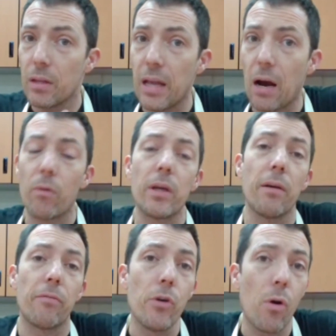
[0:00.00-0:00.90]
Now,
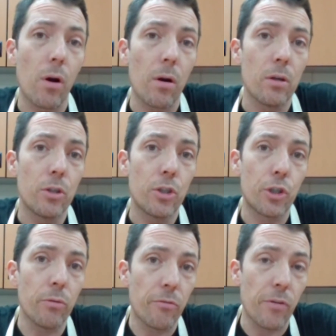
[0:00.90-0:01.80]
if you're
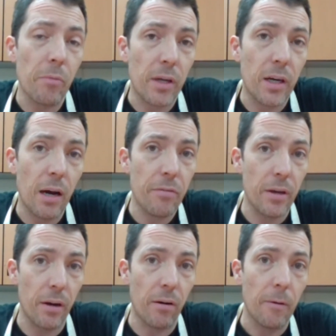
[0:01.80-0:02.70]
shooting from the cuff
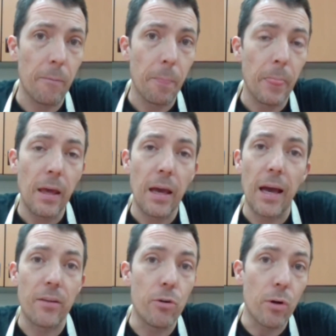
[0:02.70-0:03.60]
here
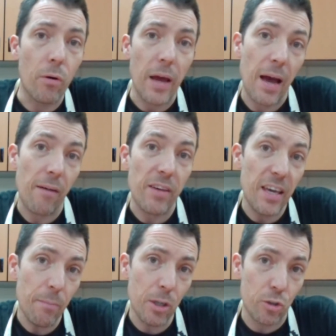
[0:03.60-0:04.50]
and you don't have
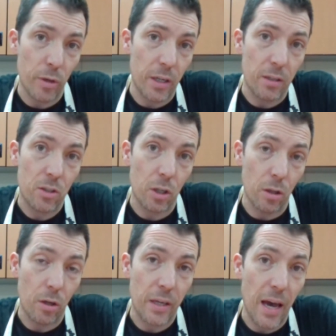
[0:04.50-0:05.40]
imagery to
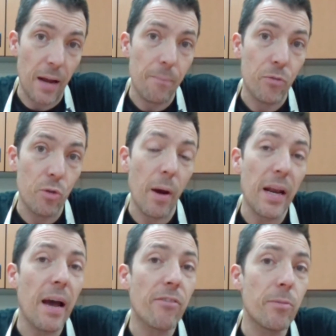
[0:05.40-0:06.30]
look at, you might
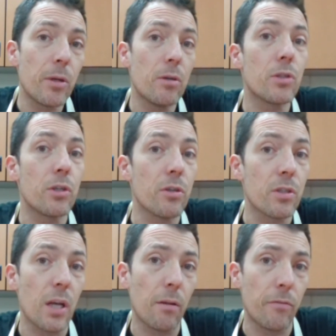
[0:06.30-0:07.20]
have to be using your
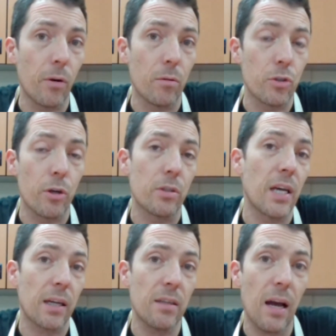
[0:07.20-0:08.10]
cell phones, your
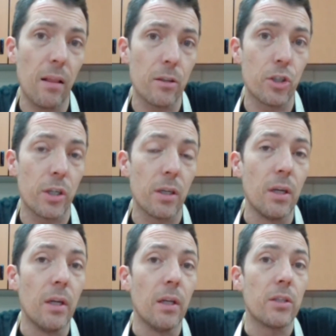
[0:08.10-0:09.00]
technology,
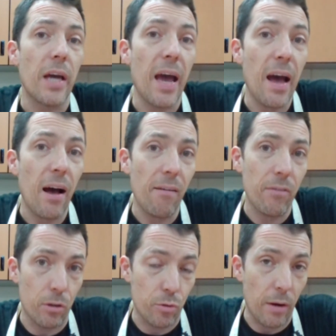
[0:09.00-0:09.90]
to have
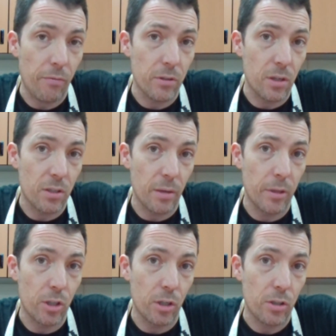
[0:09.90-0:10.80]
those references
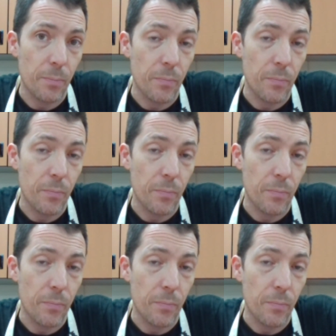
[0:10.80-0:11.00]
images.